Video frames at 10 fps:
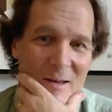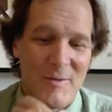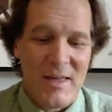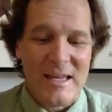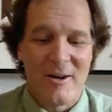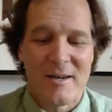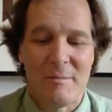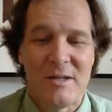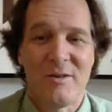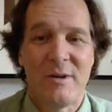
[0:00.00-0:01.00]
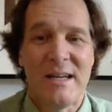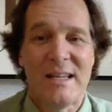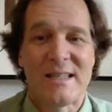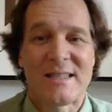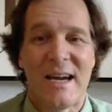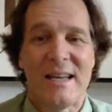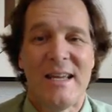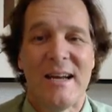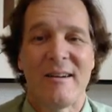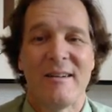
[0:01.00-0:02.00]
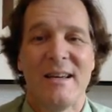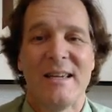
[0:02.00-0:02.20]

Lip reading: the thing you're going to be doing inside here